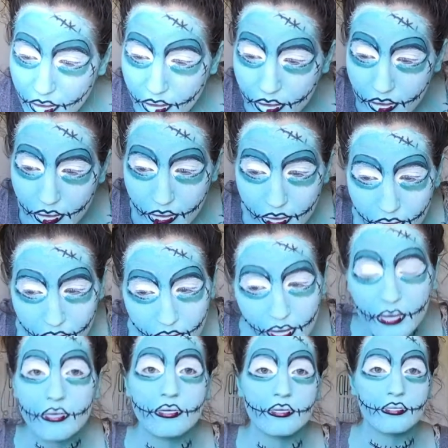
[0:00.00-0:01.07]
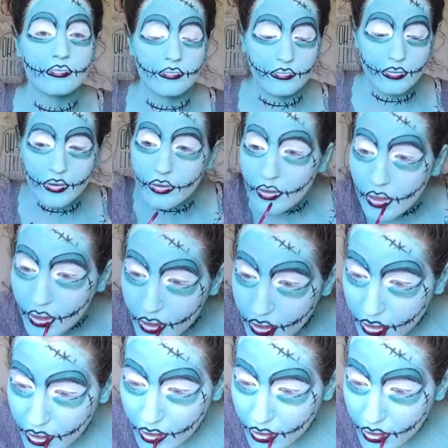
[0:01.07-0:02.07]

burgundy color for my lipstick.